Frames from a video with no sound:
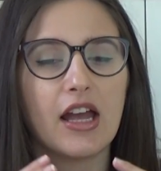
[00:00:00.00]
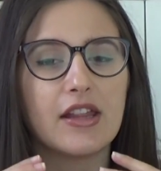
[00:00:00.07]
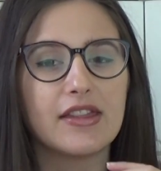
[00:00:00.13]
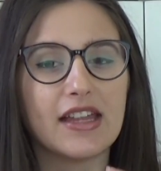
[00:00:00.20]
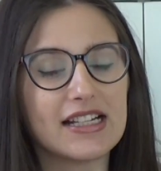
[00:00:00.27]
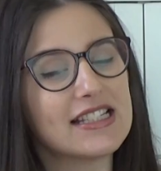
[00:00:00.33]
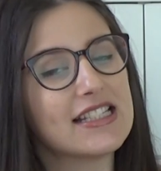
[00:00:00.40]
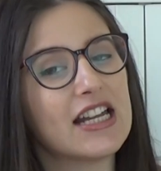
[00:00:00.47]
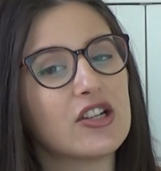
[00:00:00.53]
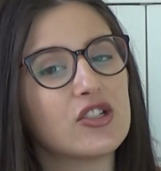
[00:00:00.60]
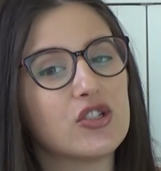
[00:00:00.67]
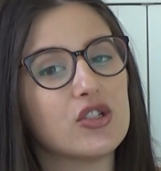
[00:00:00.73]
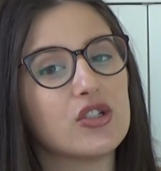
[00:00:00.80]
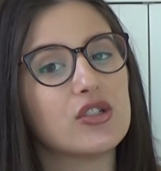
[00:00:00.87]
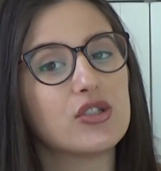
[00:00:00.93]
That's down
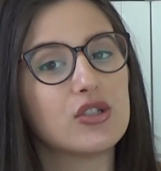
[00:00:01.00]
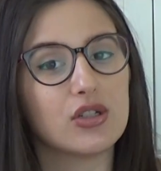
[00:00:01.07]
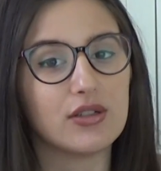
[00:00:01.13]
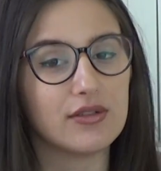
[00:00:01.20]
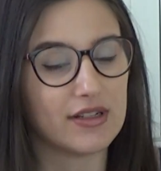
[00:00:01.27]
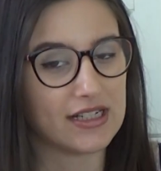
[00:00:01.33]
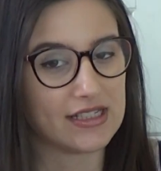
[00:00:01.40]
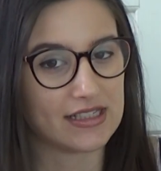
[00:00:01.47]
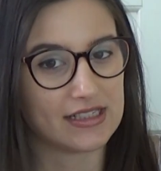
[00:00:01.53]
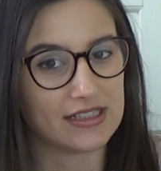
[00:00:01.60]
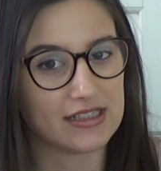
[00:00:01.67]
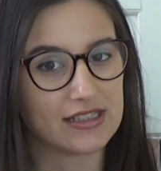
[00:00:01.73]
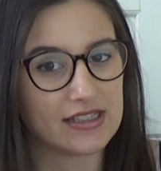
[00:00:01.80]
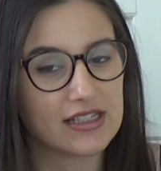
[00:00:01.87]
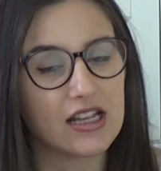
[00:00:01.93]
to two
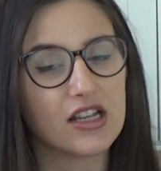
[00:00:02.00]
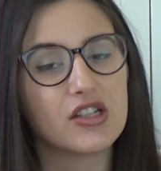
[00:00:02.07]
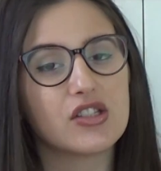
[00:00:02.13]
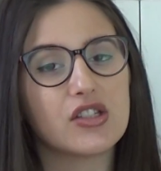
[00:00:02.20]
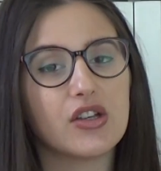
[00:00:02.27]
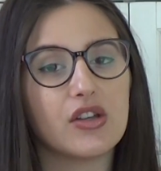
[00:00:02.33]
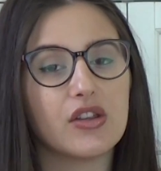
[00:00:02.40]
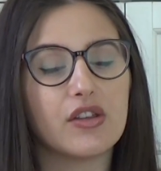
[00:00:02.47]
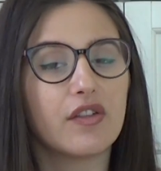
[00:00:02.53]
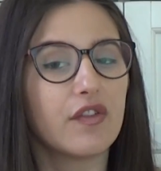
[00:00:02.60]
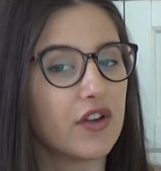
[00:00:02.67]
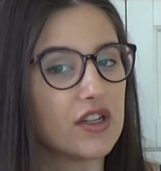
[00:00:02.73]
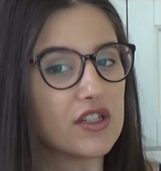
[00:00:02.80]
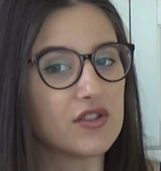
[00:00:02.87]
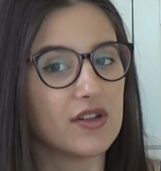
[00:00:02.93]
reasons. So the
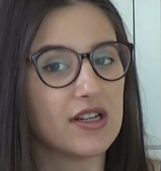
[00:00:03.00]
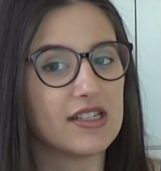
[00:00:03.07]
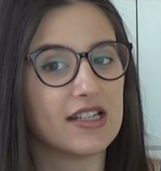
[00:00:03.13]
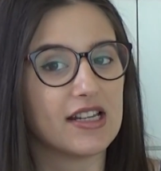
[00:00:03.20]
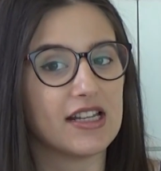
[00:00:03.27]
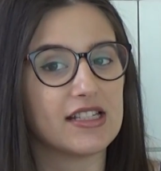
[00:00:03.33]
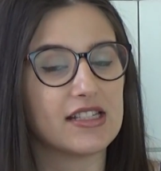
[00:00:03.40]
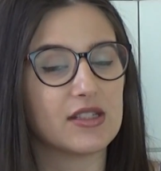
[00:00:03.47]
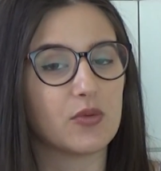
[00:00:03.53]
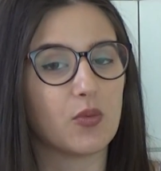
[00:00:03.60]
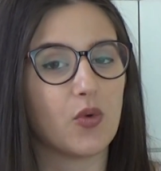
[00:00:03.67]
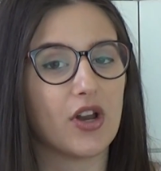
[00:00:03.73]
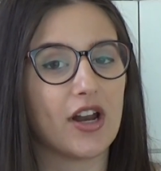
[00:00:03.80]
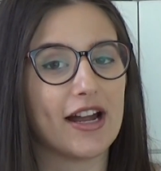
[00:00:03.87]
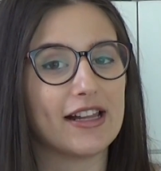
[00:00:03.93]
first reason is
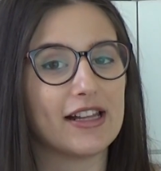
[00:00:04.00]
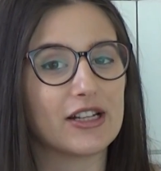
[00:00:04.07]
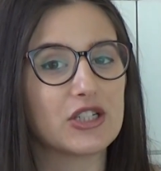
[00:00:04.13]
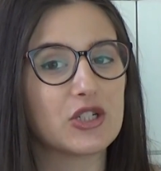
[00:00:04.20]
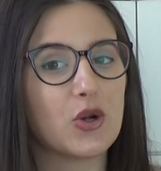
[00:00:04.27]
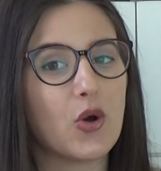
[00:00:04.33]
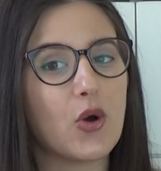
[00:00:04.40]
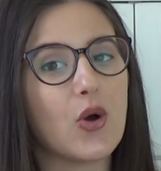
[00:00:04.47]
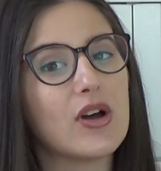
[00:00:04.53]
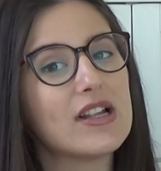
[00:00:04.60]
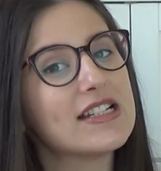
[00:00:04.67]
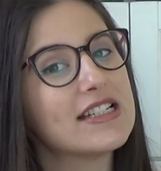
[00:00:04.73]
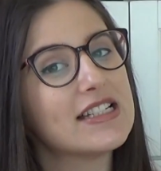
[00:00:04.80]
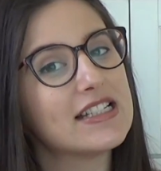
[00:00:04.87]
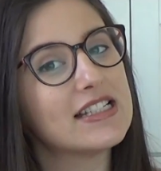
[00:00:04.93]
what I like to
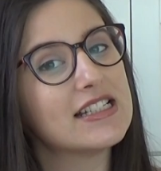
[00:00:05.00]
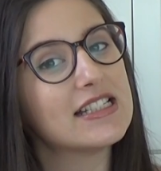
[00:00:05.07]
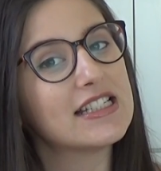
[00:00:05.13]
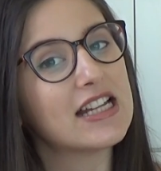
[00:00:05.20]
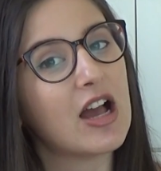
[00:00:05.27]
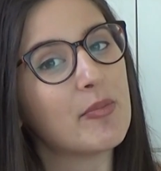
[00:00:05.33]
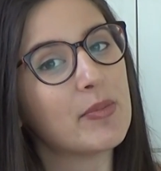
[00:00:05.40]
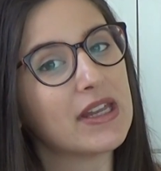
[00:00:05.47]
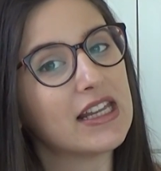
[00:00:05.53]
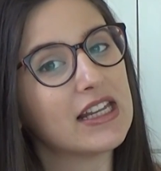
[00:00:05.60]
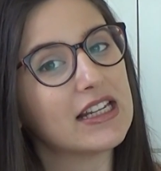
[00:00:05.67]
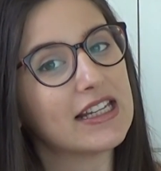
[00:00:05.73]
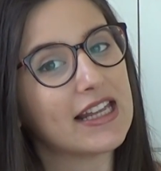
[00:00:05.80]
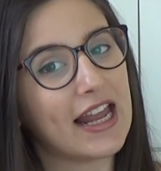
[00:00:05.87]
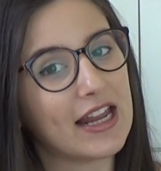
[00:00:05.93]
call
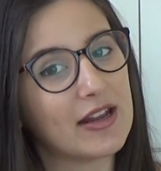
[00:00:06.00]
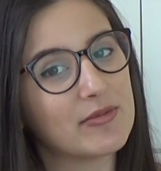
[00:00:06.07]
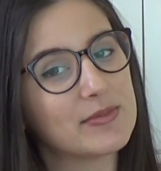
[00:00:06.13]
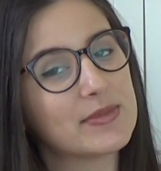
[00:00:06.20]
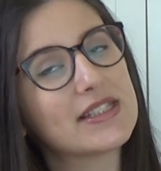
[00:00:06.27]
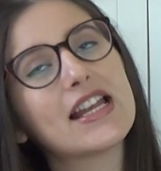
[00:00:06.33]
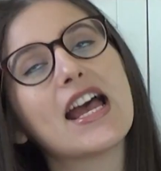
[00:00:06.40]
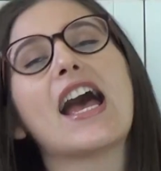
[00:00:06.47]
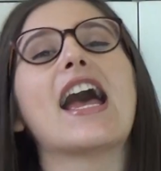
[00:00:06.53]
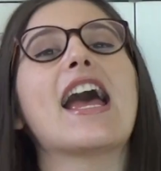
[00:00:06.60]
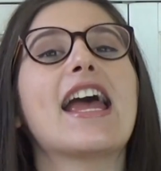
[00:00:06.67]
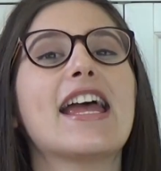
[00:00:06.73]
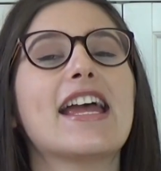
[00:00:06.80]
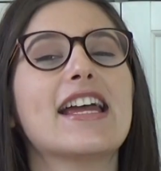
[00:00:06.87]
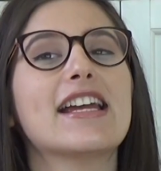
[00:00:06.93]
tummy games.
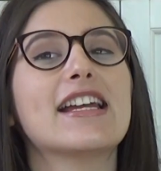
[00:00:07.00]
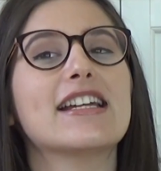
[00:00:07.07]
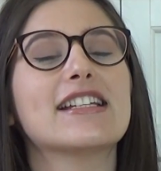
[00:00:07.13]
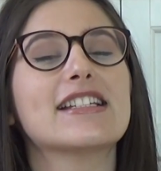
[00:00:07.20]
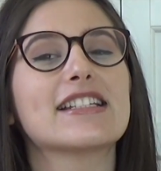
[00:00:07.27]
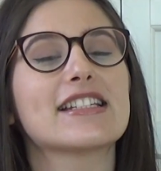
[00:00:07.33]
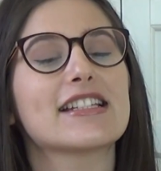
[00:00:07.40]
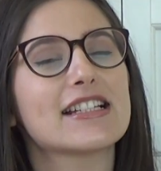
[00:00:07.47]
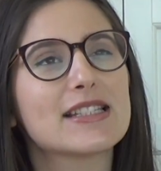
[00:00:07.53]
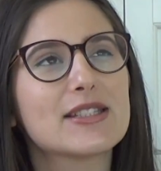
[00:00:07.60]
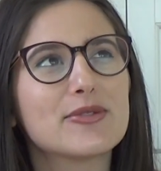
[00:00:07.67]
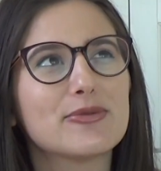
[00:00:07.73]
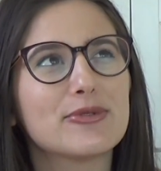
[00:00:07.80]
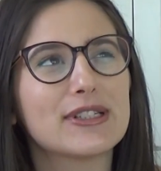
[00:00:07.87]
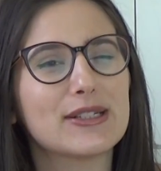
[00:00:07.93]
And
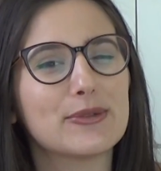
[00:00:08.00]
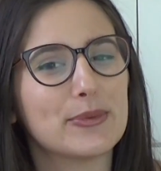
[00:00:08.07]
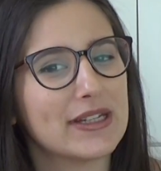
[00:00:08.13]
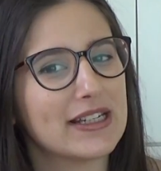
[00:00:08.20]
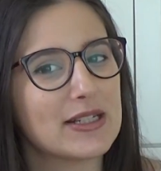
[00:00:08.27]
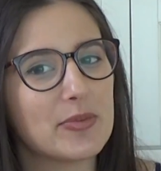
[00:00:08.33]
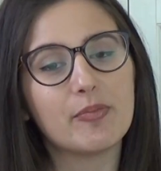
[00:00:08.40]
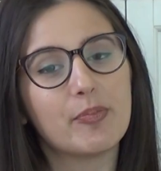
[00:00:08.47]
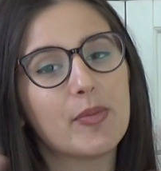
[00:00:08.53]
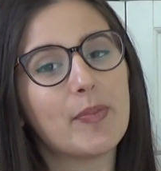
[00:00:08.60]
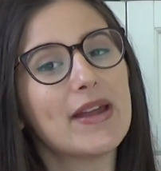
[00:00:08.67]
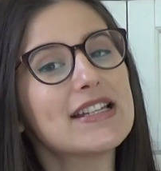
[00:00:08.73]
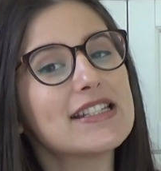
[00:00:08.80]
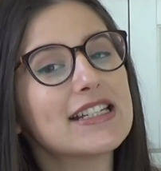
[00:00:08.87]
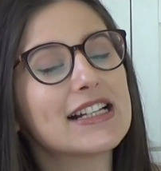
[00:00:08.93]
that's really weird. But
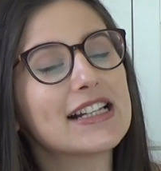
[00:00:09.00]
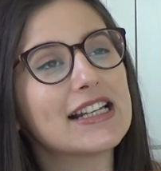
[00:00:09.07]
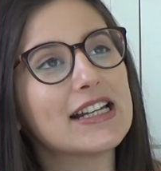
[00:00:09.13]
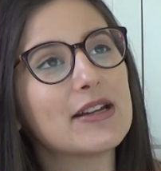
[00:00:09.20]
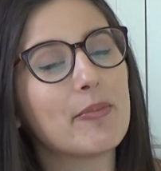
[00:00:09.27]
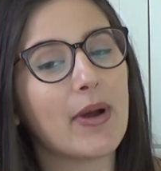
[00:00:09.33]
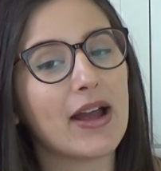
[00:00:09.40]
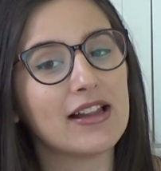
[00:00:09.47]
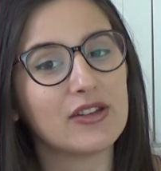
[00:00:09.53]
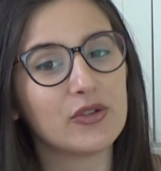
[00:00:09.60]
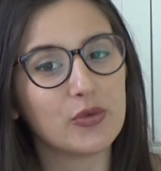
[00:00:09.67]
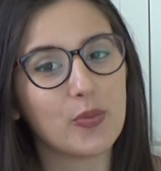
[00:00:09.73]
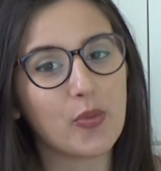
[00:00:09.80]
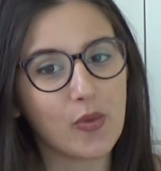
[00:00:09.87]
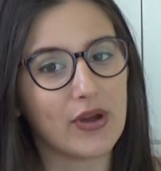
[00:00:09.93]
basically my
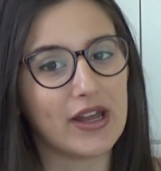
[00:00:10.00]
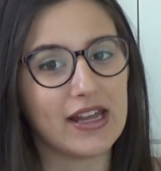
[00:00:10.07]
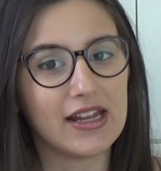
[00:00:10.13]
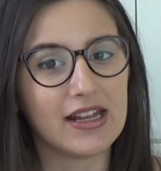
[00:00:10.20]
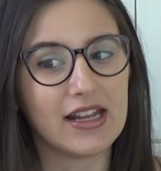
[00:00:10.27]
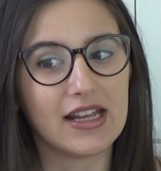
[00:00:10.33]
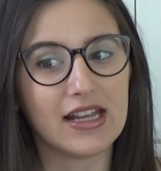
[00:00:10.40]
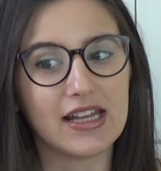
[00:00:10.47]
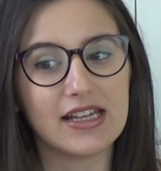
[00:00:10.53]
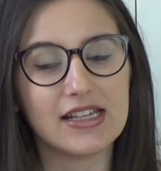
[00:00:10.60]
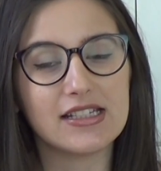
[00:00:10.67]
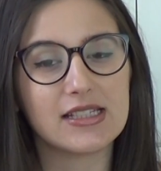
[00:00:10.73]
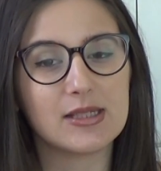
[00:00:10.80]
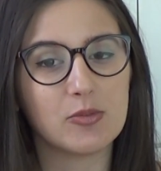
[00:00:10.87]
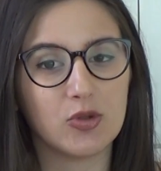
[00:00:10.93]
little boy,
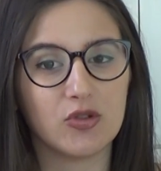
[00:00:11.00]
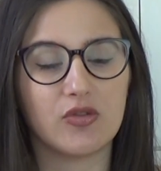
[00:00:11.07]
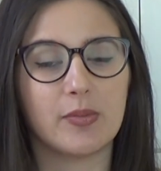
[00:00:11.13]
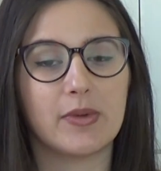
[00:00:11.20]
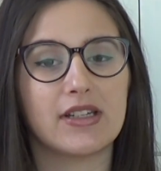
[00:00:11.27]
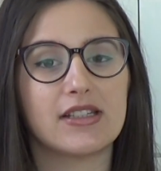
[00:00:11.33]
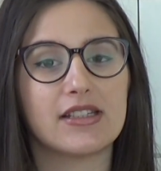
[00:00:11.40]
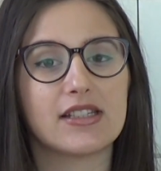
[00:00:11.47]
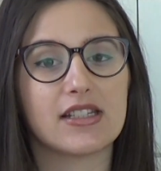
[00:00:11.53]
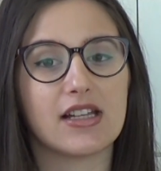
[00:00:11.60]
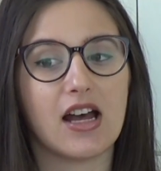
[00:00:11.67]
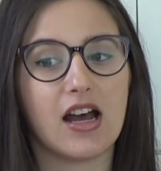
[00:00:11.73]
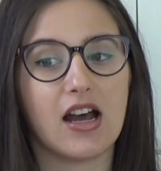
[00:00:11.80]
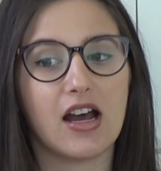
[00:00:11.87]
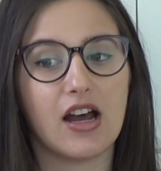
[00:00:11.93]
his movements
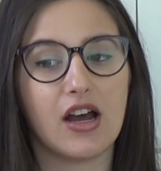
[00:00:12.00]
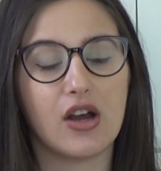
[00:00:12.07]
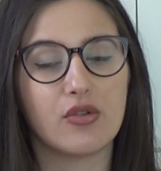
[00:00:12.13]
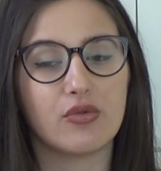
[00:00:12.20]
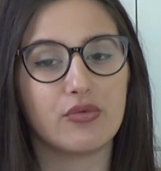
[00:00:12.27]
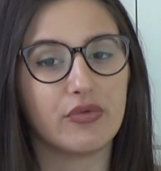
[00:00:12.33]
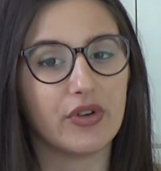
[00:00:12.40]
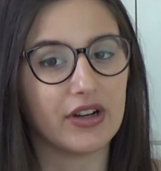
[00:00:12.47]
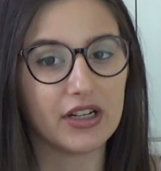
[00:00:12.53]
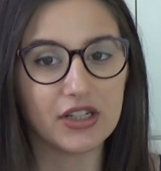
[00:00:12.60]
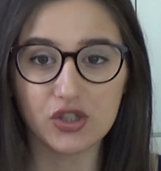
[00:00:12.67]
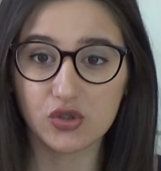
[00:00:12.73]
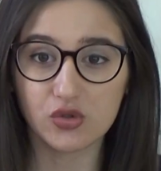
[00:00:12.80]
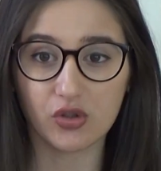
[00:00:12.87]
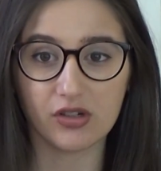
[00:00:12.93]
are very
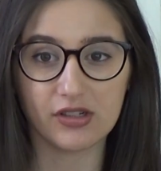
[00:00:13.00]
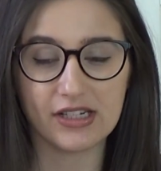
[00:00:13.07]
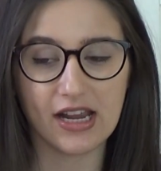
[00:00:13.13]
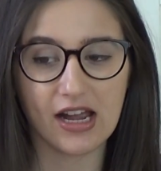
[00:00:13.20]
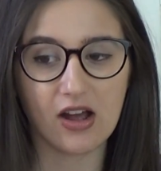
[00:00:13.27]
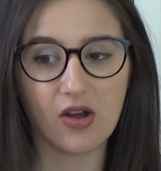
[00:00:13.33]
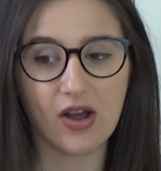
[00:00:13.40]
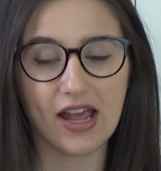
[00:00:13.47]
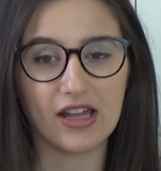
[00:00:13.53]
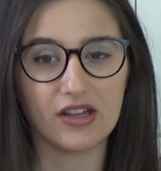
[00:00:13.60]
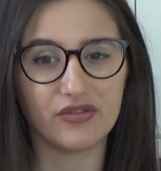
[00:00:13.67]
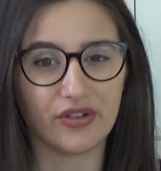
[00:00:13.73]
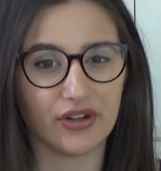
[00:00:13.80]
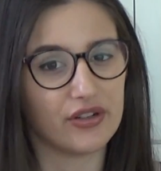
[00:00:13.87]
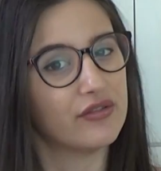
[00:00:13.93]
strong now
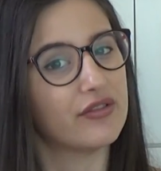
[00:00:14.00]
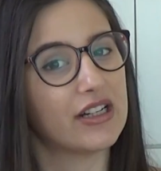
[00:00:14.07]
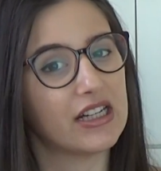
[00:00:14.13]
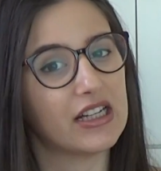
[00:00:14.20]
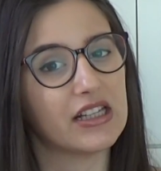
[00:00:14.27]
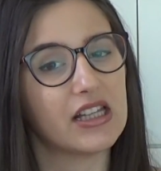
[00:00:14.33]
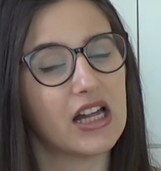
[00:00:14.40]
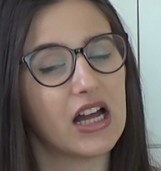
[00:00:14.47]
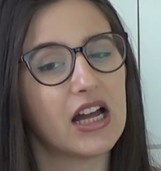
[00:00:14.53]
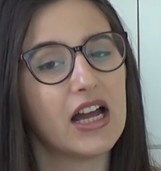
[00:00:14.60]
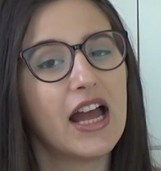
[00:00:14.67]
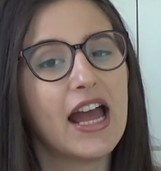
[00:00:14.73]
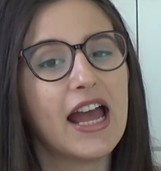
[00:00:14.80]
and very regular.